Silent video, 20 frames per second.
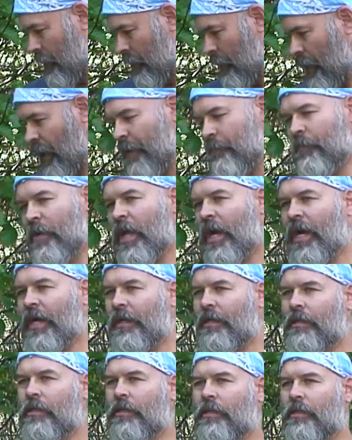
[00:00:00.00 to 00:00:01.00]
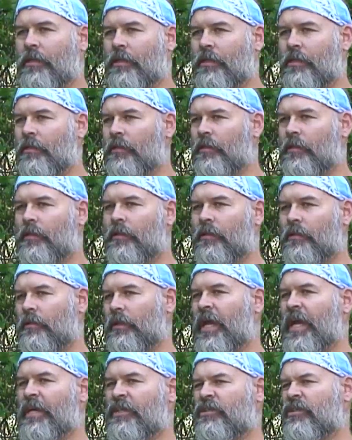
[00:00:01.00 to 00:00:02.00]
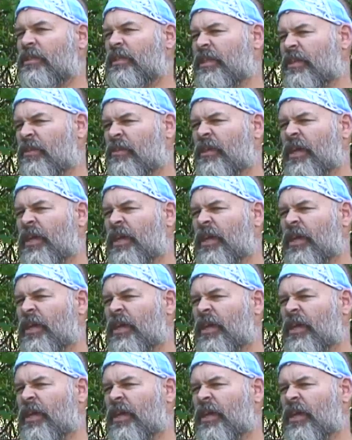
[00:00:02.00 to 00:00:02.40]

I'm not actually,